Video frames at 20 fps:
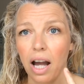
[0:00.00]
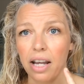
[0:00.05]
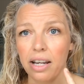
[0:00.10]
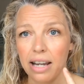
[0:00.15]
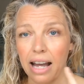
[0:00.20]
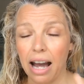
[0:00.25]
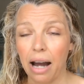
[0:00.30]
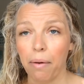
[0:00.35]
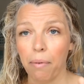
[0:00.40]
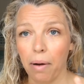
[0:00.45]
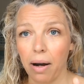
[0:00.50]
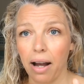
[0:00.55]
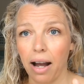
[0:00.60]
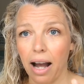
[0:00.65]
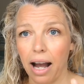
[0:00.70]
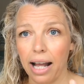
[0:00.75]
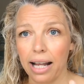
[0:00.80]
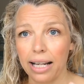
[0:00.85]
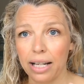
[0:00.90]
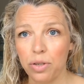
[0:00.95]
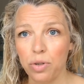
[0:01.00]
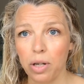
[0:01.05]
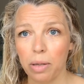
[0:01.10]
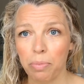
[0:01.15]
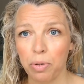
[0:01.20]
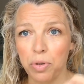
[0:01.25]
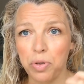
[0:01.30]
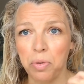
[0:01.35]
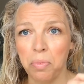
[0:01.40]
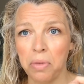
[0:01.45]
And now I
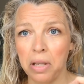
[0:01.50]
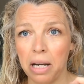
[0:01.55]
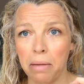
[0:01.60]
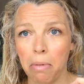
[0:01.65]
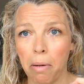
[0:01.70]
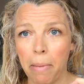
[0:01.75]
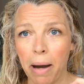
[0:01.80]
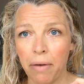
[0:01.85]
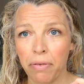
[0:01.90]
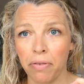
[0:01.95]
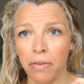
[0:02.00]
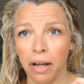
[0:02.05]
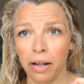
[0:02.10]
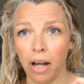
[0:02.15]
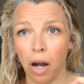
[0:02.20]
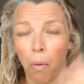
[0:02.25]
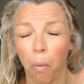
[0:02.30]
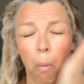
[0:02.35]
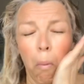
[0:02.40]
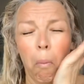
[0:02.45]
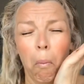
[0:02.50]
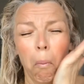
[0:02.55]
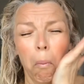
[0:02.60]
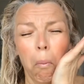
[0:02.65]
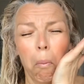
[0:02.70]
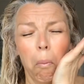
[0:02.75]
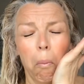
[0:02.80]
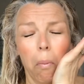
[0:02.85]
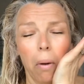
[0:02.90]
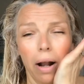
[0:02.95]
literally put something in my mouth and then go
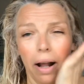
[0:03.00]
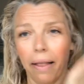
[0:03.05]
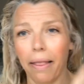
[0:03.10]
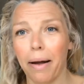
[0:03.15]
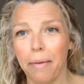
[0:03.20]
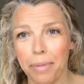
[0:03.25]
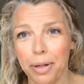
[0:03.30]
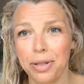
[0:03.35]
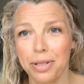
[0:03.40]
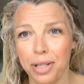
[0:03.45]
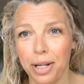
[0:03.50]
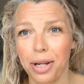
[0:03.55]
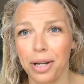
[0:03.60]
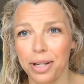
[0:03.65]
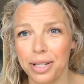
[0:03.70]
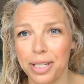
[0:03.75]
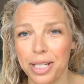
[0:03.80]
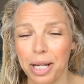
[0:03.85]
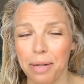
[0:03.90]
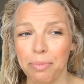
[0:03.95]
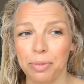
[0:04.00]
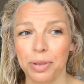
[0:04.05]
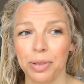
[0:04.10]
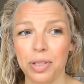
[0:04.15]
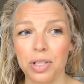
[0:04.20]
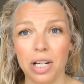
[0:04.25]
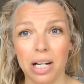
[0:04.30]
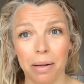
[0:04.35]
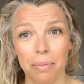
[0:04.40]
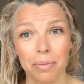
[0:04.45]
like that because it hurts so much, and
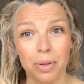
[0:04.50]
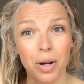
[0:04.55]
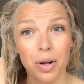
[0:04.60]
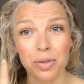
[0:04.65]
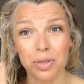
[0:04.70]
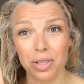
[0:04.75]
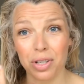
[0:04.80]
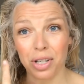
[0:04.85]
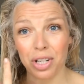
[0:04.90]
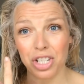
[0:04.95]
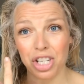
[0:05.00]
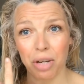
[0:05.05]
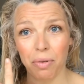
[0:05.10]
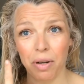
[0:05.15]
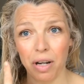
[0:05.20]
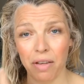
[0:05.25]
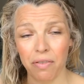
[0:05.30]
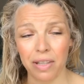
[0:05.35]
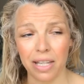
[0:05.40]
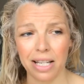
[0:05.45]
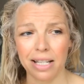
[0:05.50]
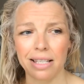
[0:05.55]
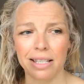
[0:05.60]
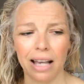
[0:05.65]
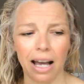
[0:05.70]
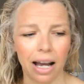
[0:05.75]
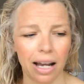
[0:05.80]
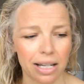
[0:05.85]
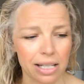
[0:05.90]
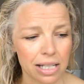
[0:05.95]
I'm constantly chewing over this
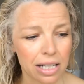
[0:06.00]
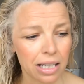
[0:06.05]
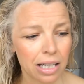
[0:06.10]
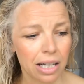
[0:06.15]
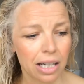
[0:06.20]
side.